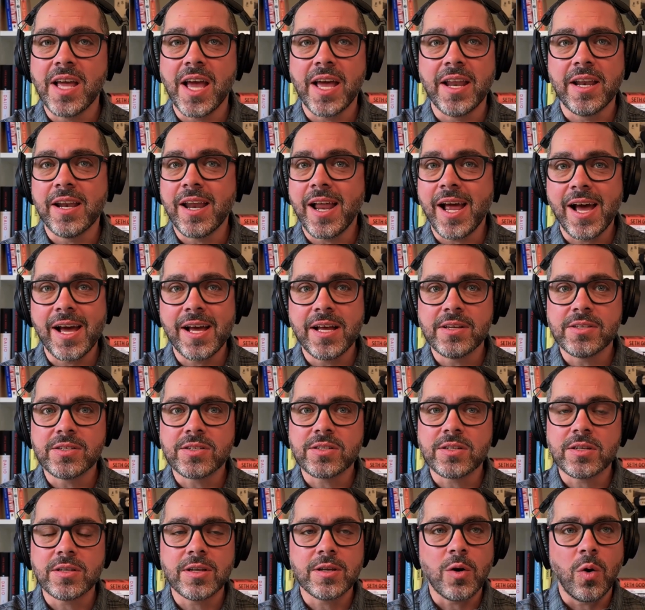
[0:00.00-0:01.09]
And it has
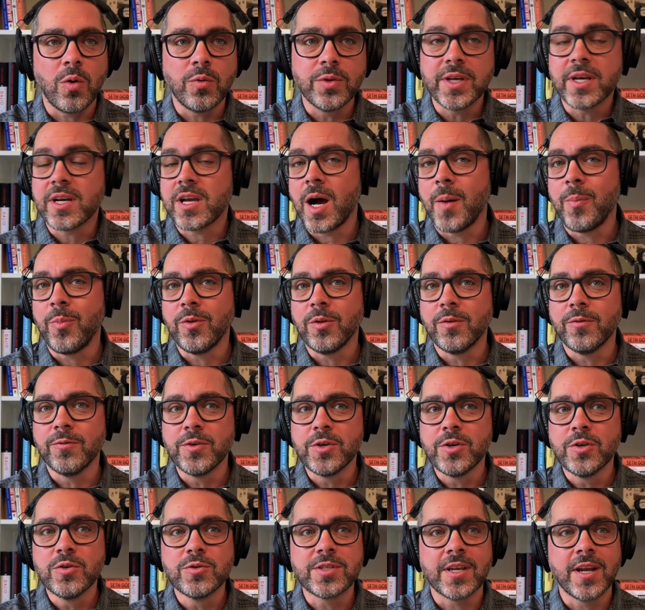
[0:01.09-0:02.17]
only a couple of
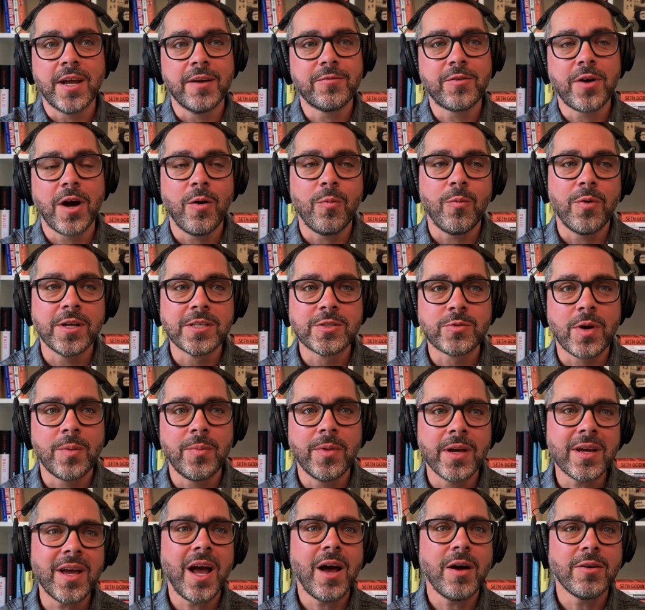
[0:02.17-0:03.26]
views, and I've got ones where I'm
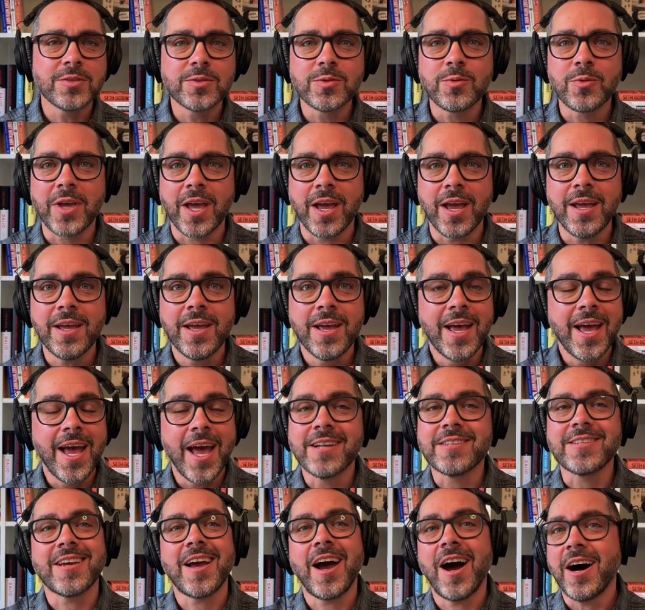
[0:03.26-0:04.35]
like, oh, it's okay, and
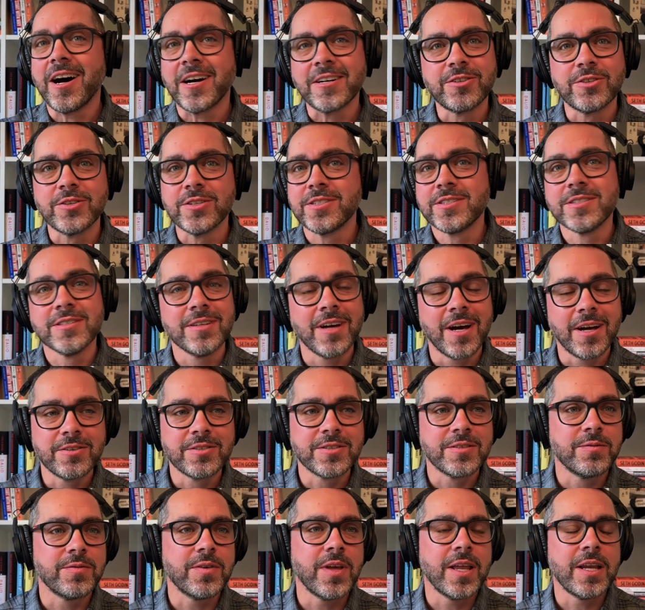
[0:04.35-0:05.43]
it's like hundreds and hundreds
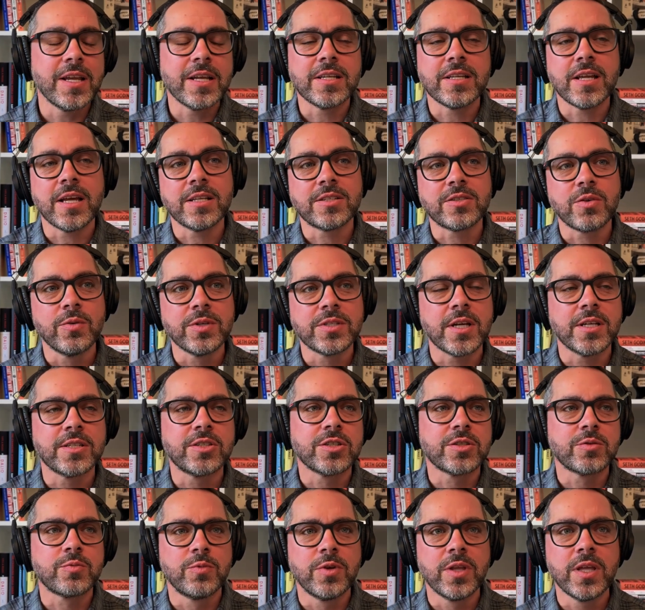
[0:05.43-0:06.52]
of, and so it's
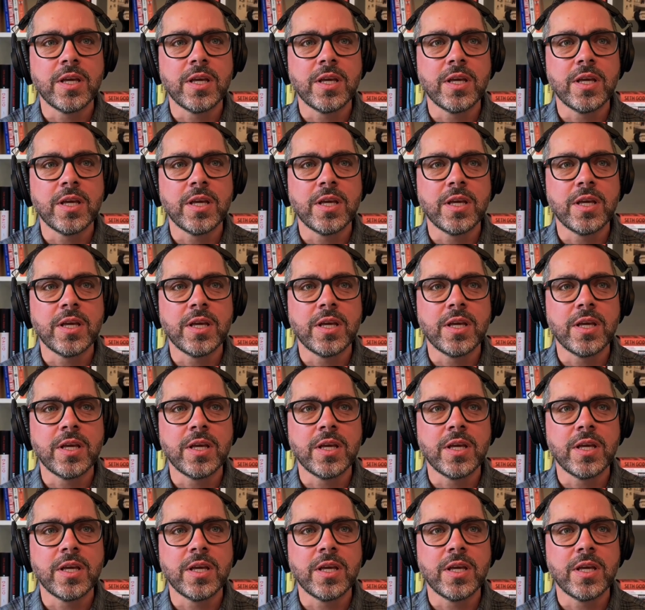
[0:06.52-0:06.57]
just really,